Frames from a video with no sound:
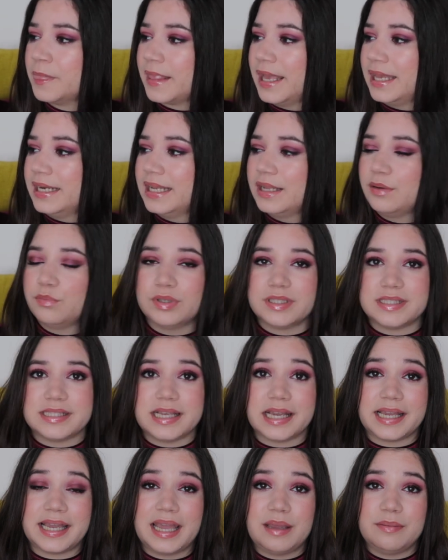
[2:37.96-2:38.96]
And then once
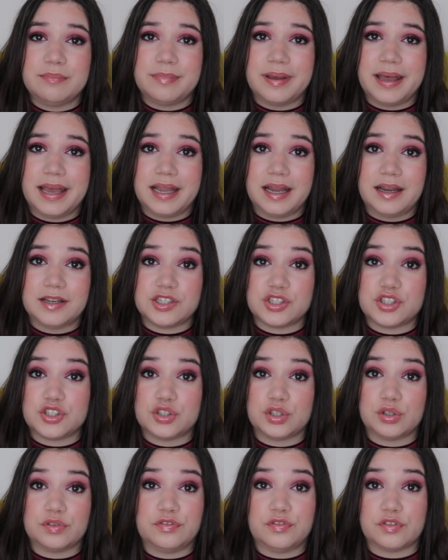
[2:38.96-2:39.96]
I came back, I just
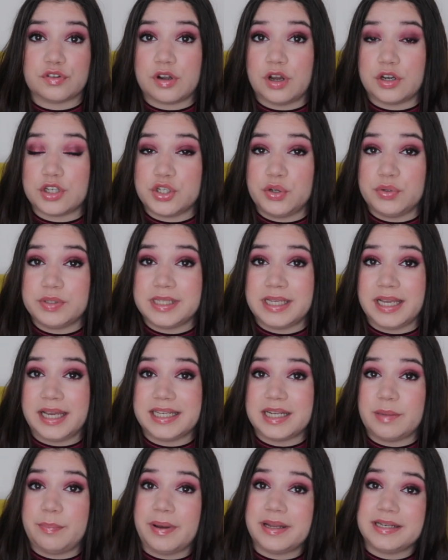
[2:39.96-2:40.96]
sort of forgot using
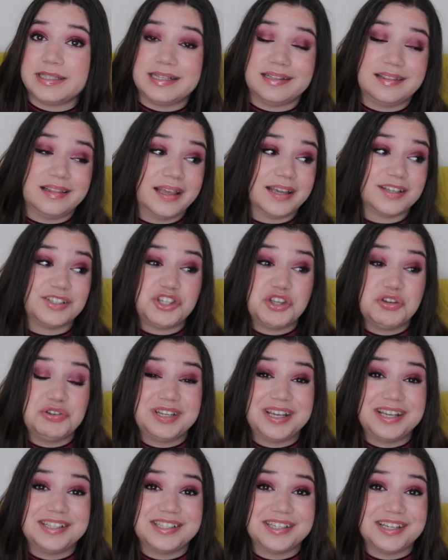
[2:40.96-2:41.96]
it up until like 2
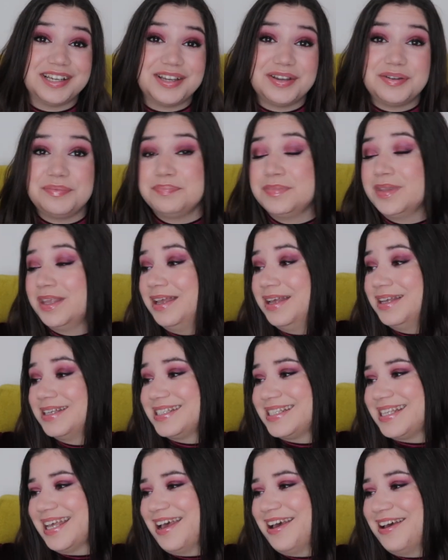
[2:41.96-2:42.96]
days ago.
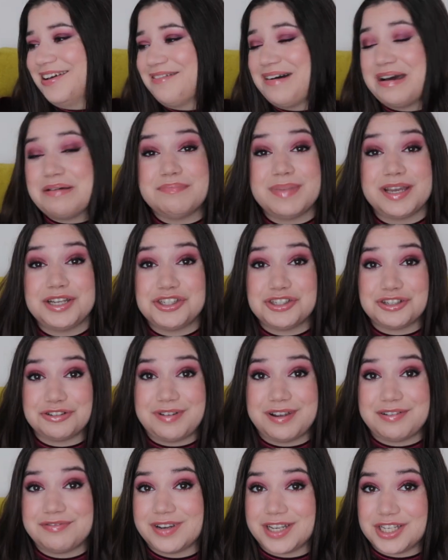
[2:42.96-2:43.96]
So I made sure
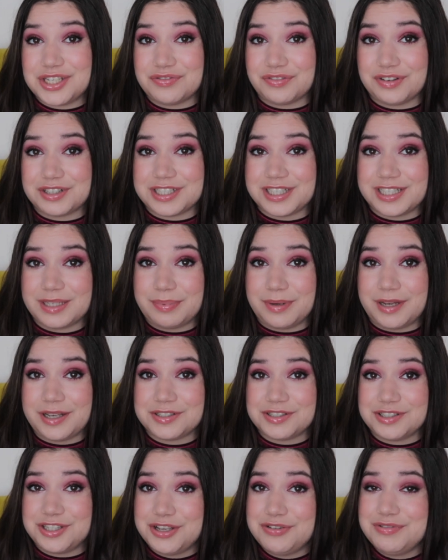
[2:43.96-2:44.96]
I reached for it in the
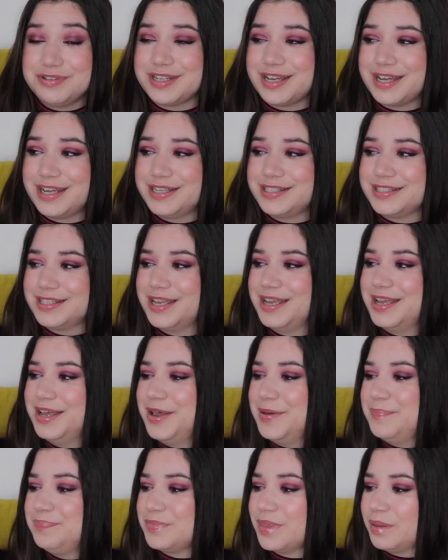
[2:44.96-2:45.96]
past 2 days,
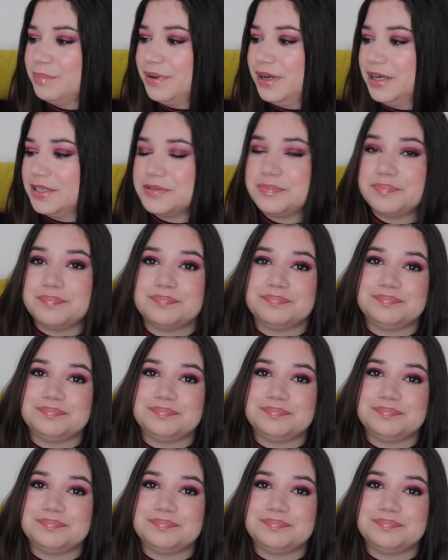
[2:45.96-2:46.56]
but